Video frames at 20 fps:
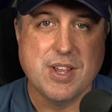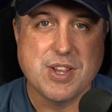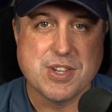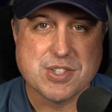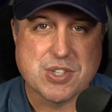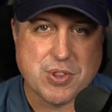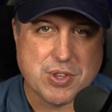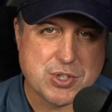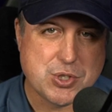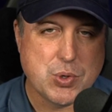
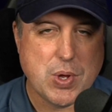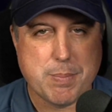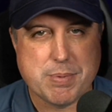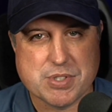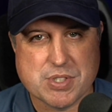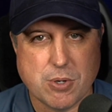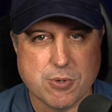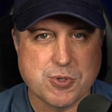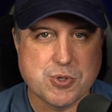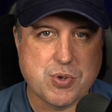So the two
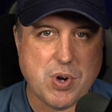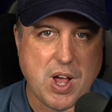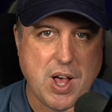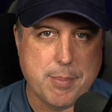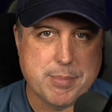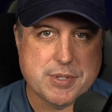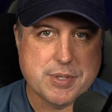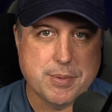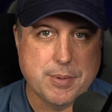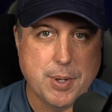episodes
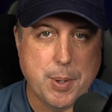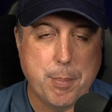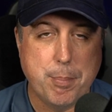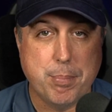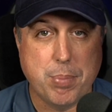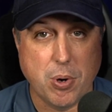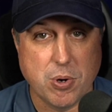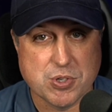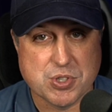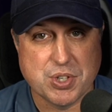dropped.
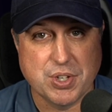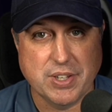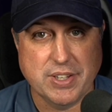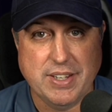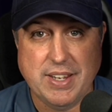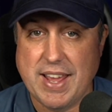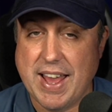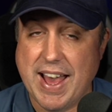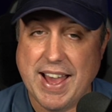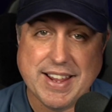
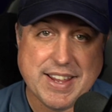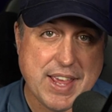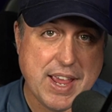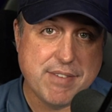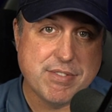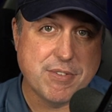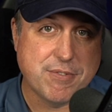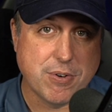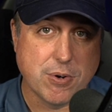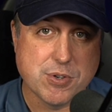Personally, I gave
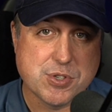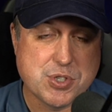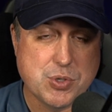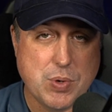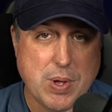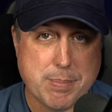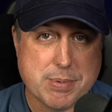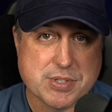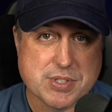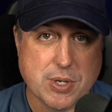the first two
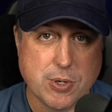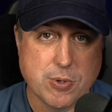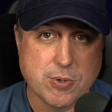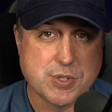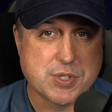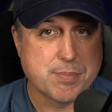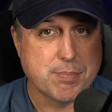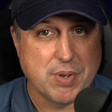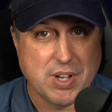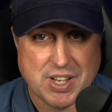
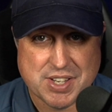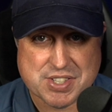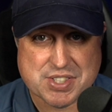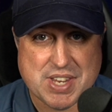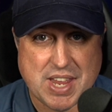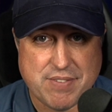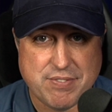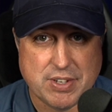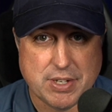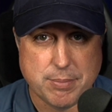episodes a
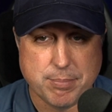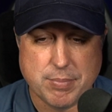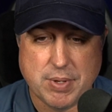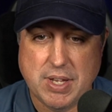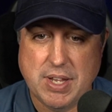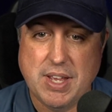7.